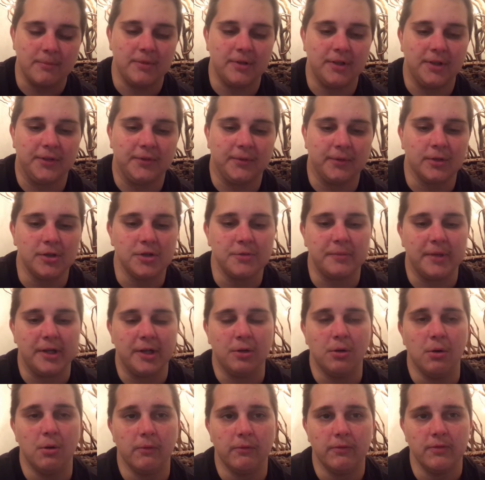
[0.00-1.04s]
As far as my
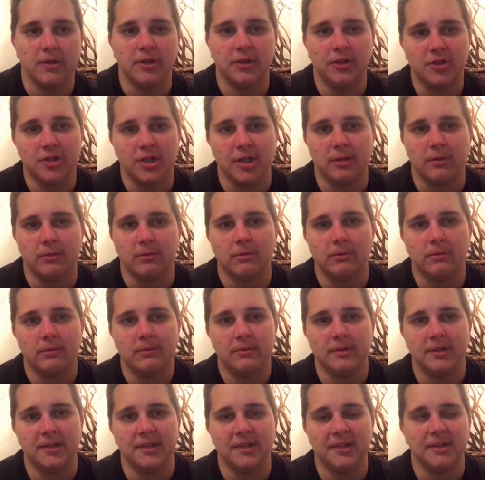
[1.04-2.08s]
goal for this channel,
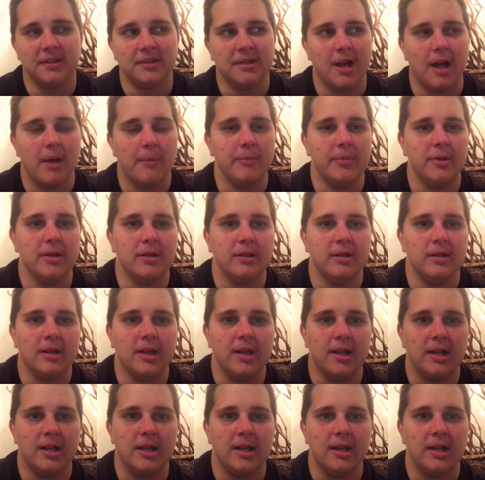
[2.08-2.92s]
this has not been